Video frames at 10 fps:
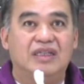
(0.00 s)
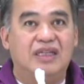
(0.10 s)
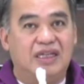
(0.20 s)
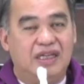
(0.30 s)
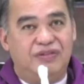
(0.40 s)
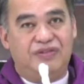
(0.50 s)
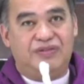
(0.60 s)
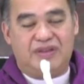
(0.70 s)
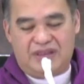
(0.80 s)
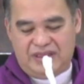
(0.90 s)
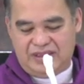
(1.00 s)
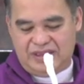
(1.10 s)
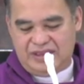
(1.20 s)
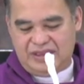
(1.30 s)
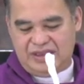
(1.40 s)
the gift
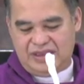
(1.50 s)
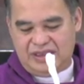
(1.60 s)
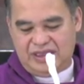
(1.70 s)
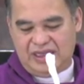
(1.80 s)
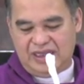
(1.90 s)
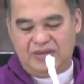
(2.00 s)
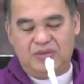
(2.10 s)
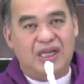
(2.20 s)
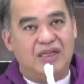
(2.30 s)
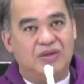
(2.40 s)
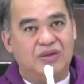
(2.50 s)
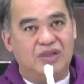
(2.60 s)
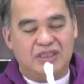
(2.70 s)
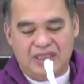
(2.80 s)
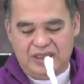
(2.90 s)
and the one who
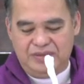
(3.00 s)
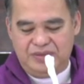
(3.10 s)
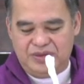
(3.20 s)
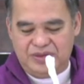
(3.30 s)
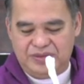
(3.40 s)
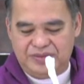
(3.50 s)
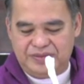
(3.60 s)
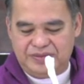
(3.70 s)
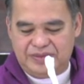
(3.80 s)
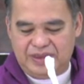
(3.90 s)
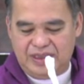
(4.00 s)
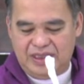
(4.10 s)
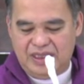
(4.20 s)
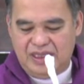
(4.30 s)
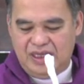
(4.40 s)
receives.
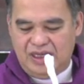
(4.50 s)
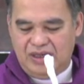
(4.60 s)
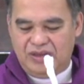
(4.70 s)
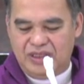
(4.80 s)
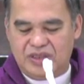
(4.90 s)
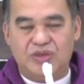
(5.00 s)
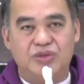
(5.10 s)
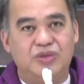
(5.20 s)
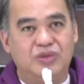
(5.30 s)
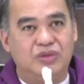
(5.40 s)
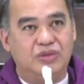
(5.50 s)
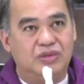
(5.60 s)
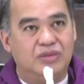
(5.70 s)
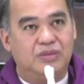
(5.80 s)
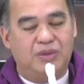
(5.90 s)
On these two
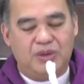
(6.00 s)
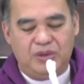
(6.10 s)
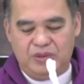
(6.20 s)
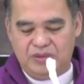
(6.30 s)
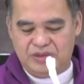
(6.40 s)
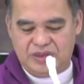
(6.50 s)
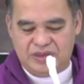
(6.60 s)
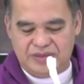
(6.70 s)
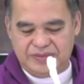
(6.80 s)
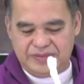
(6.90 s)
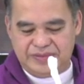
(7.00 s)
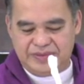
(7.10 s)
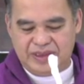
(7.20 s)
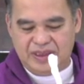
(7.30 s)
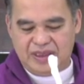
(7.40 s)
poles
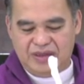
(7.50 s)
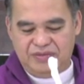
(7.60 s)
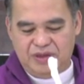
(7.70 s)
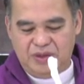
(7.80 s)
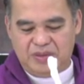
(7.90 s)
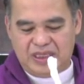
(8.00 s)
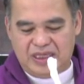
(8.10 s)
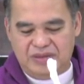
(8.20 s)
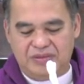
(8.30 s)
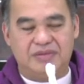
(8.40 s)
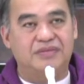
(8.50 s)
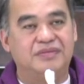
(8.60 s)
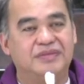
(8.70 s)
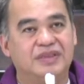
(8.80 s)
revolve around